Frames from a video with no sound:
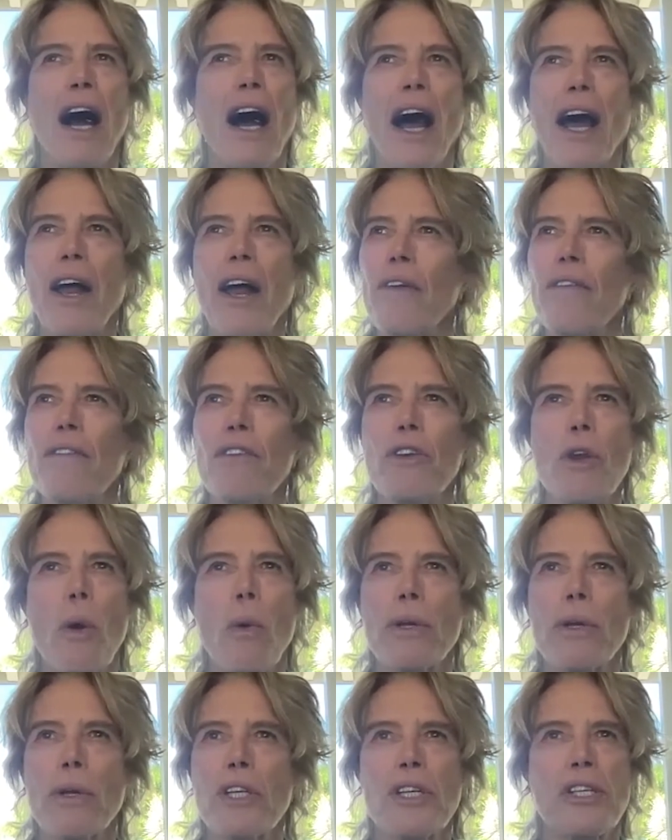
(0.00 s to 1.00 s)
don't even know
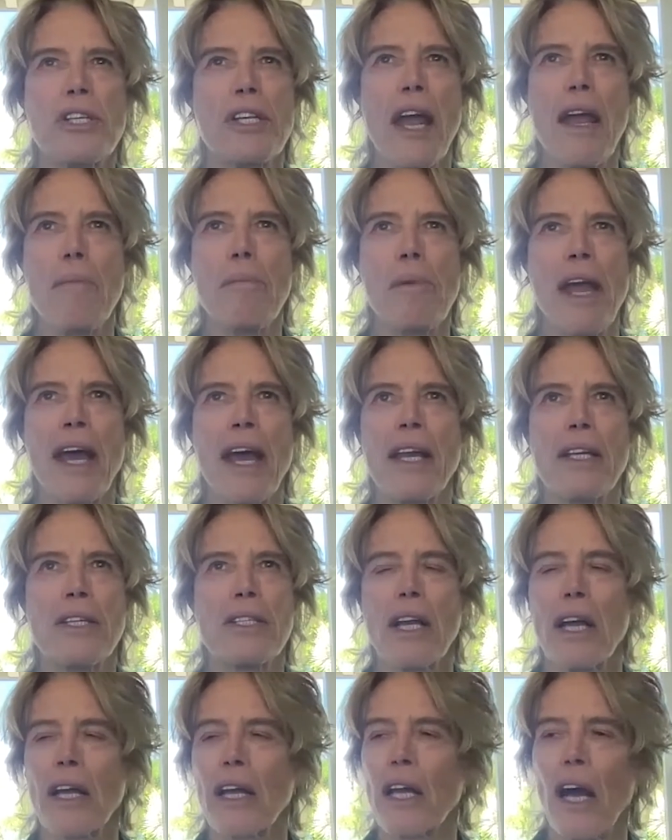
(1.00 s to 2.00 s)
what to say, man.
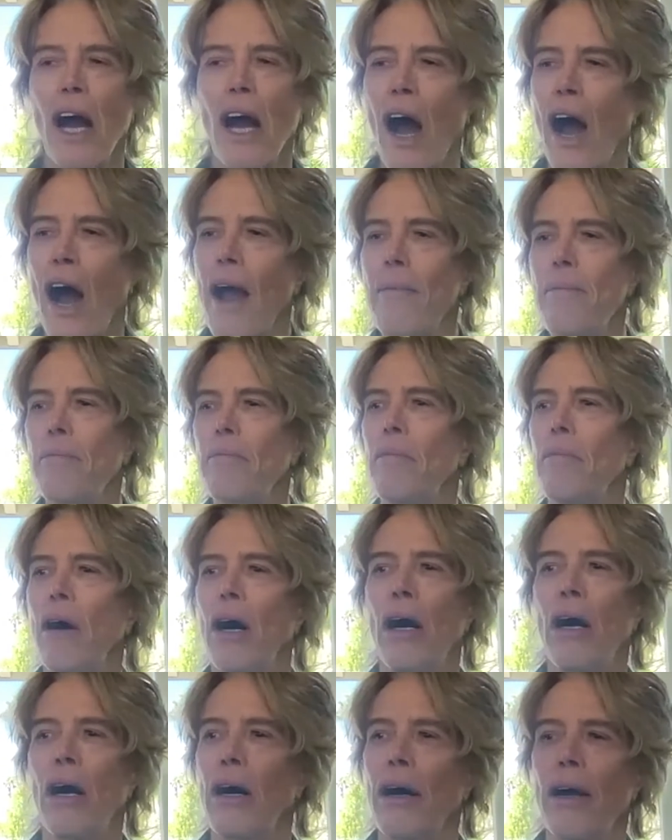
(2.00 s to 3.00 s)
It's like, I'm
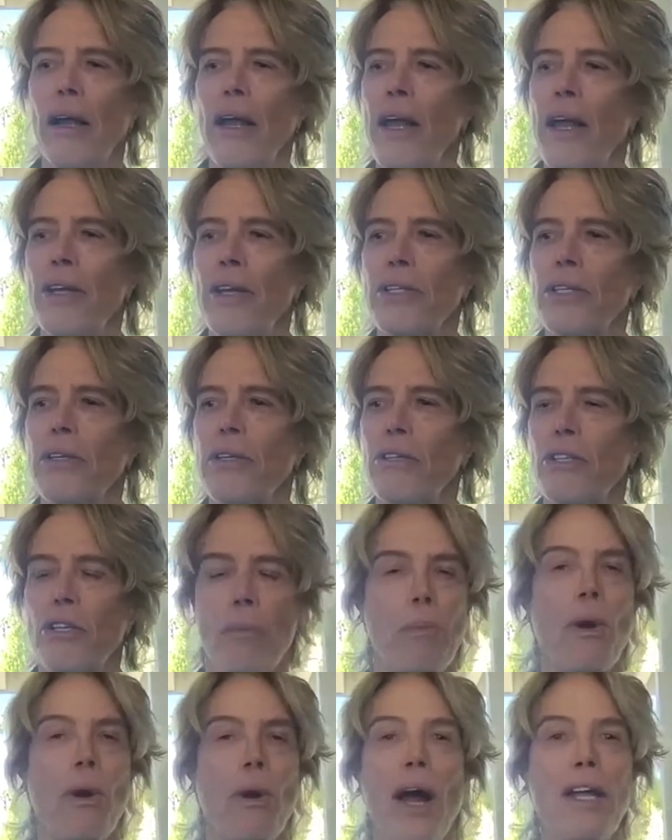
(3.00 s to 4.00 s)
as
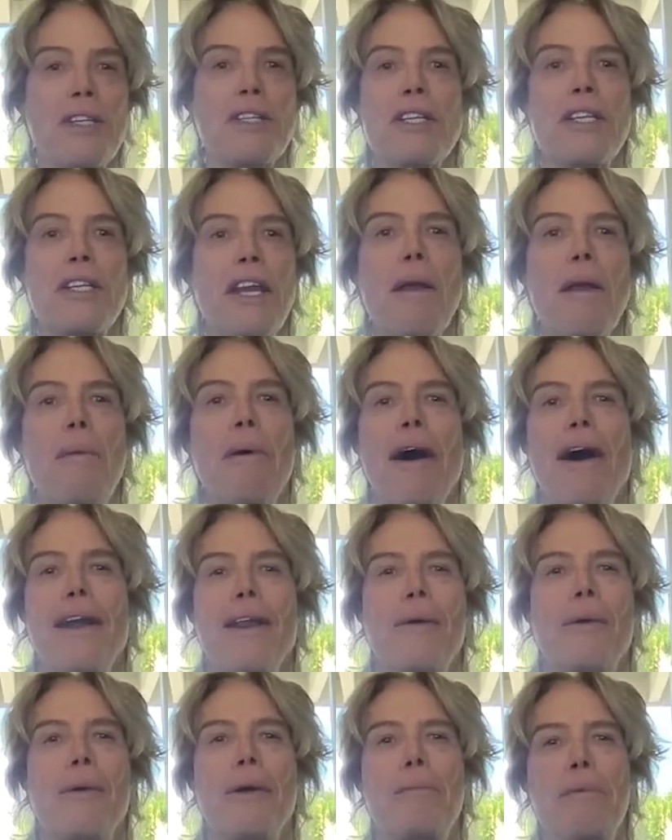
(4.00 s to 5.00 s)
surprised as
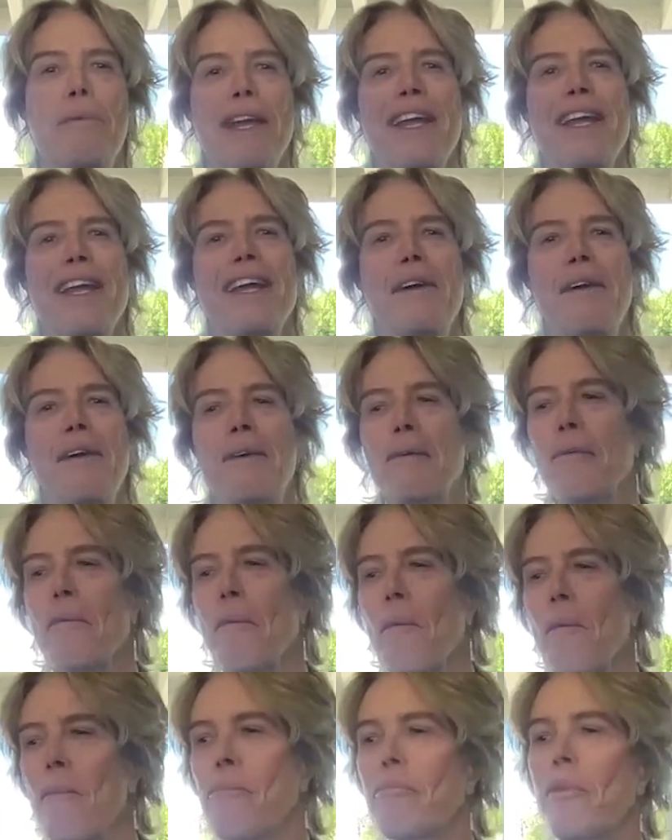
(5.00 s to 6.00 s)
anybody would be,
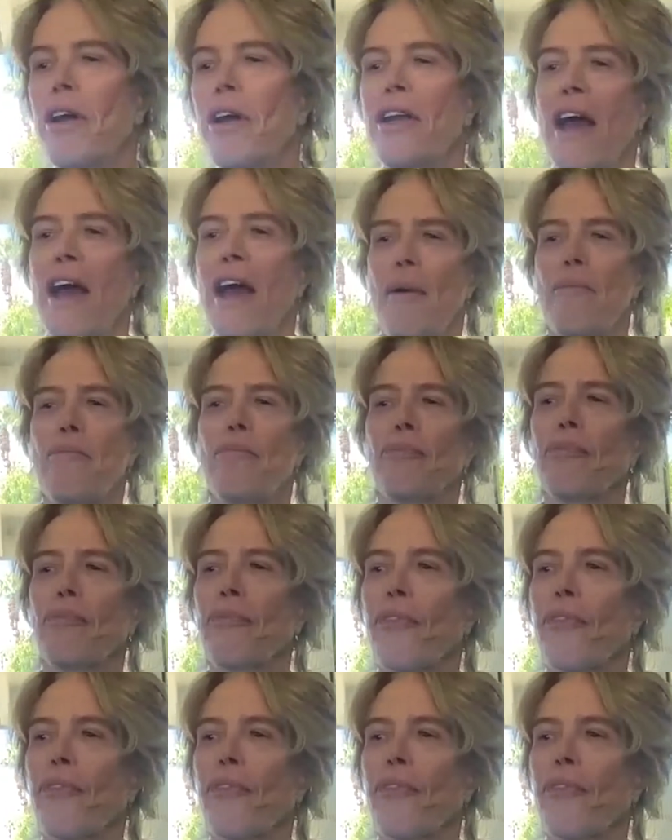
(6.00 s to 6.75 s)
but yeah.